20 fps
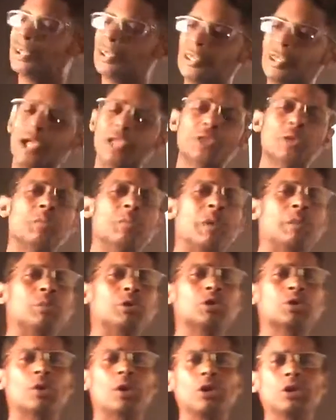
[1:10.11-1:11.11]
Another member
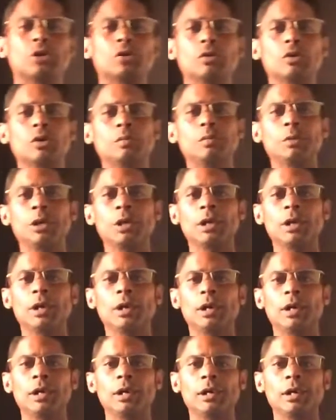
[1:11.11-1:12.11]
joined the group.
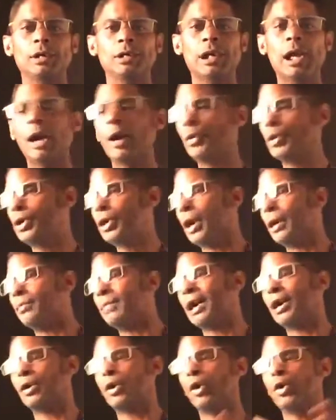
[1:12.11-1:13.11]
Now we have
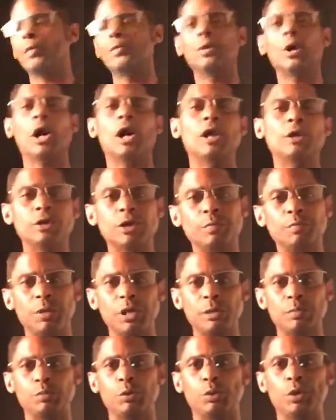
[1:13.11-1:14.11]
about over 100
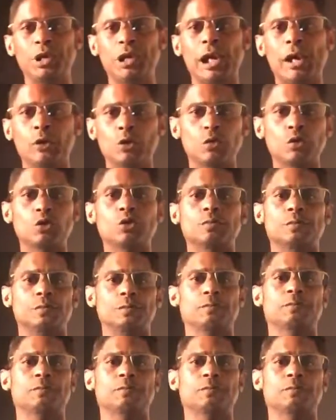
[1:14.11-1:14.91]
people in our group.